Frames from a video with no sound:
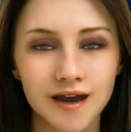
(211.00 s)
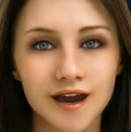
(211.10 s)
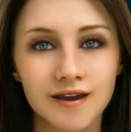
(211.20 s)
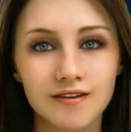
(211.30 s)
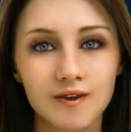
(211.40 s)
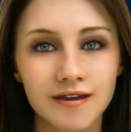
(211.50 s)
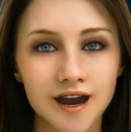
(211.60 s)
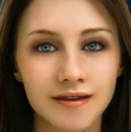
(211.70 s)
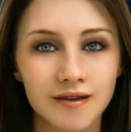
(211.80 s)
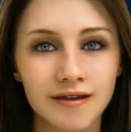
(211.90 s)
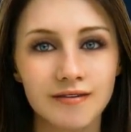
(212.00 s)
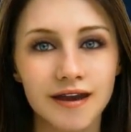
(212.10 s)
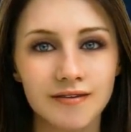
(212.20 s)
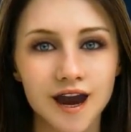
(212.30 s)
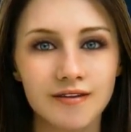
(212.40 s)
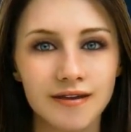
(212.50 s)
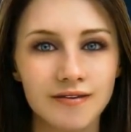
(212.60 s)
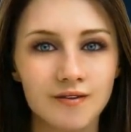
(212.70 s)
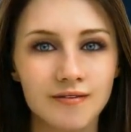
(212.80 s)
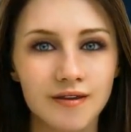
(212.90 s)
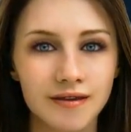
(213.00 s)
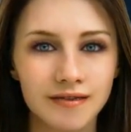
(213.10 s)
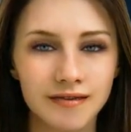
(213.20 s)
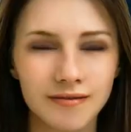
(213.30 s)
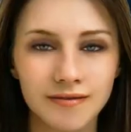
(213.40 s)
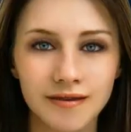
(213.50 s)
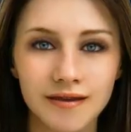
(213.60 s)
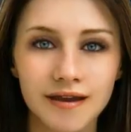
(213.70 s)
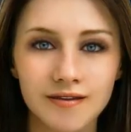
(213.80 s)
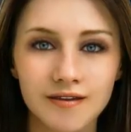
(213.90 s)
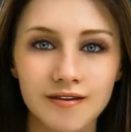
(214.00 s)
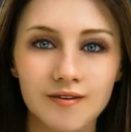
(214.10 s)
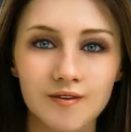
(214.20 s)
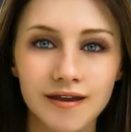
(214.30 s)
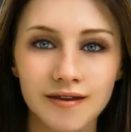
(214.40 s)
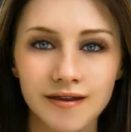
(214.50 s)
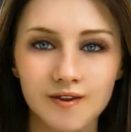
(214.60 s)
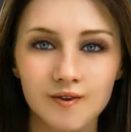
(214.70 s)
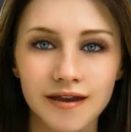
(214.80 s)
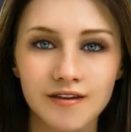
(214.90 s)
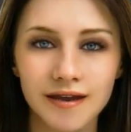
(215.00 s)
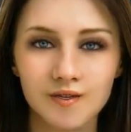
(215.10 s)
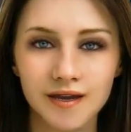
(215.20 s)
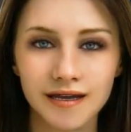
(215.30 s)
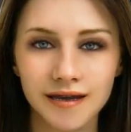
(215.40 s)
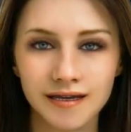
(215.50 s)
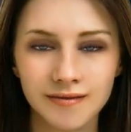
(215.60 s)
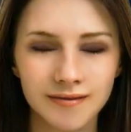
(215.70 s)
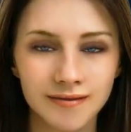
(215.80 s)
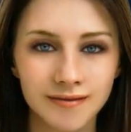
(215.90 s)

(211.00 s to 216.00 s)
Water may also be found on the dew of plants, by collecting rainwater or in fish juices.